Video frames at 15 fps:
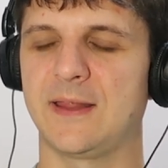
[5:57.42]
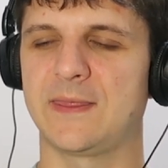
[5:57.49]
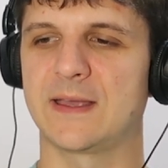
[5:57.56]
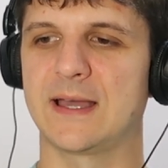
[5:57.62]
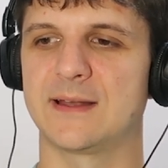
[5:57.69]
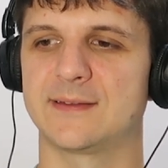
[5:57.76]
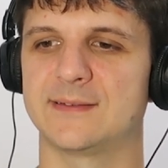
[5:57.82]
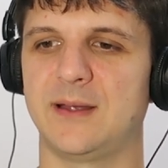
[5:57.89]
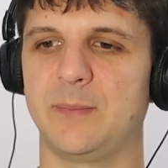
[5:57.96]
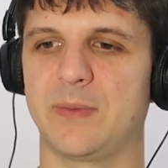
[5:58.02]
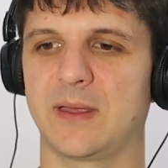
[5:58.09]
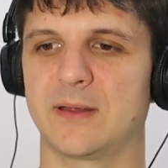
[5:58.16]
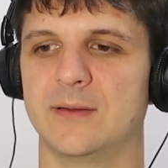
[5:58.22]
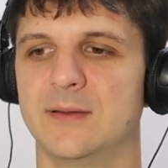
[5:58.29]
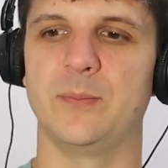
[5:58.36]
nothing out of
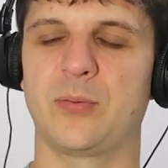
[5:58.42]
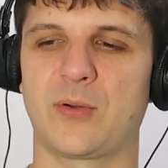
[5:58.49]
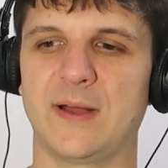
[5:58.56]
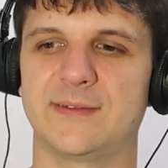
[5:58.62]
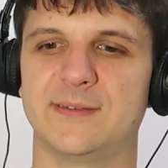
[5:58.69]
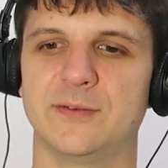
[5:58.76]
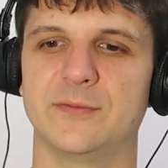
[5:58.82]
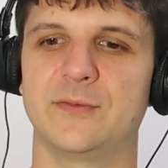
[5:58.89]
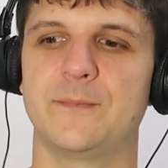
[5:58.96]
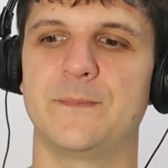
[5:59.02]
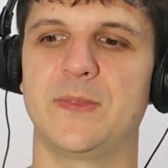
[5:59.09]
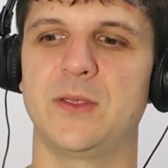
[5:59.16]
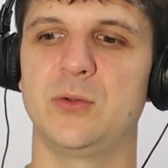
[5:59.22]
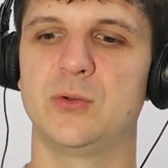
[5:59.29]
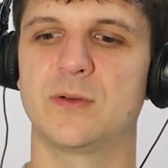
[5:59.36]
something. Impressive.
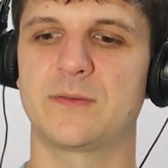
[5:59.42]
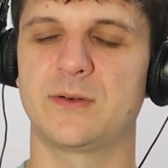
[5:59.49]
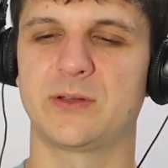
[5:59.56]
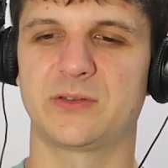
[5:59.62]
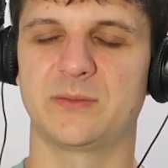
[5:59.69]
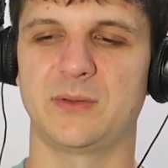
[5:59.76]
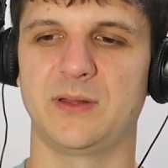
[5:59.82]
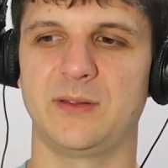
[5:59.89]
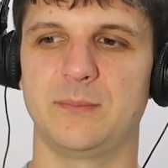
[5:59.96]
The universe